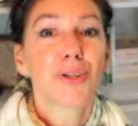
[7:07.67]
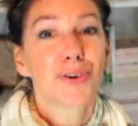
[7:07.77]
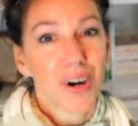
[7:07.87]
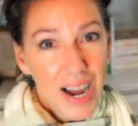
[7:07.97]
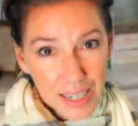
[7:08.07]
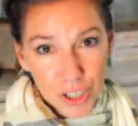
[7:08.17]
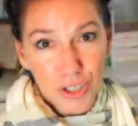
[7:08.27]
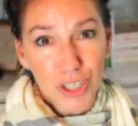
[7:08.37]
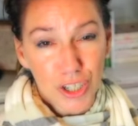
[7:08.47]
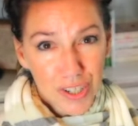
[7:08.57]
They're
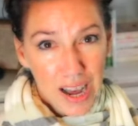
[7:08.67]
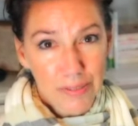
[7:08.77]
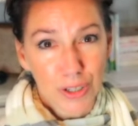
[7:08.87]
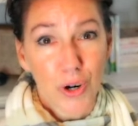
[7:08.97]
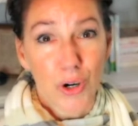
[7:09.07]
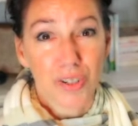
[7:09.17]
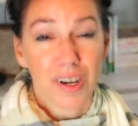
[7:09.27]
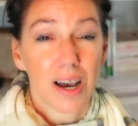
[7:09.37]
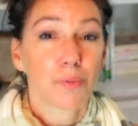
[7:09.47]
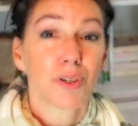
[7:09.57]
actually just having a hard
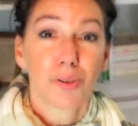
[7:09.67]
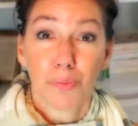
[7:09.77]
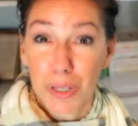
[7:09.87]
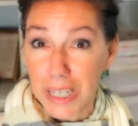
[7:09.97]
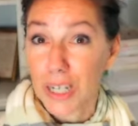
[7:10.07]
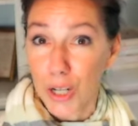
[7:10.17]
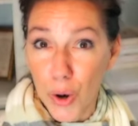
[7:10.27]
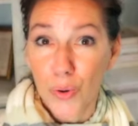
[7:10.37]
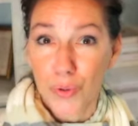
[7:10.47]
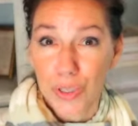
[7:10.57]
time with being
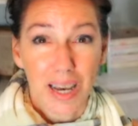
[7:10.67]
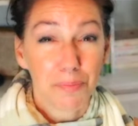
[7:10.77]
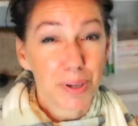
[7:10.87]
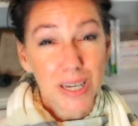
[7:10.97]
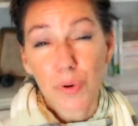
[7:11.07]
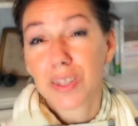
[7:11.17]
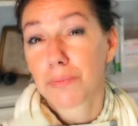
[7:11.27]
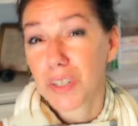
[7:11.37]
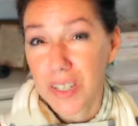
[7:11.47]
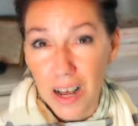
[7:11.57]
alone, being with
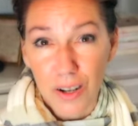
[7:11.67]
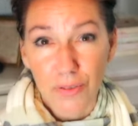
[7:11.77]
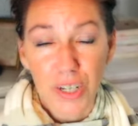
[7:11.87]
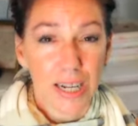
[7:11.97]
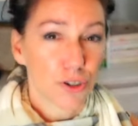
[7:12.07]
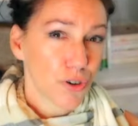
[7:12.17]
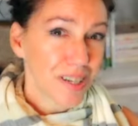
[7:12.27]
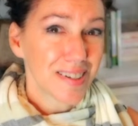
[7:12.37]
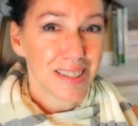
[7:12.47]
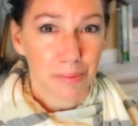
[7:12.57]
themselves and
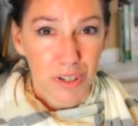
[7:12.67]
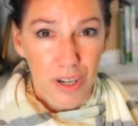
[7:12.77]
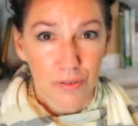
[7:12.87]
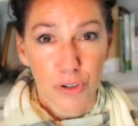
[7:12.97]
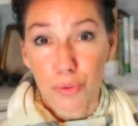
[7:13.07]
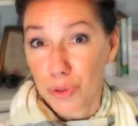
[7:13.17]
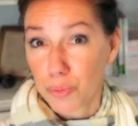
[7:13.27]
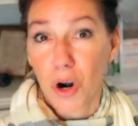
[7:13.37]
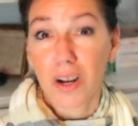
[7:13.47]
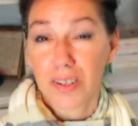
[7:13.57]
trusting themselves through the
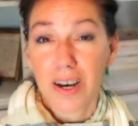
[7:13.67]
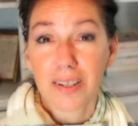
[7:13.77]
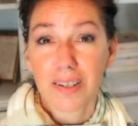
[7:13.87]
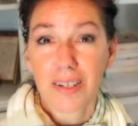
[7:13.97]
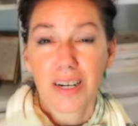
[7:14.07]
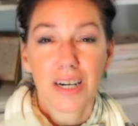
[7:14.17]
process.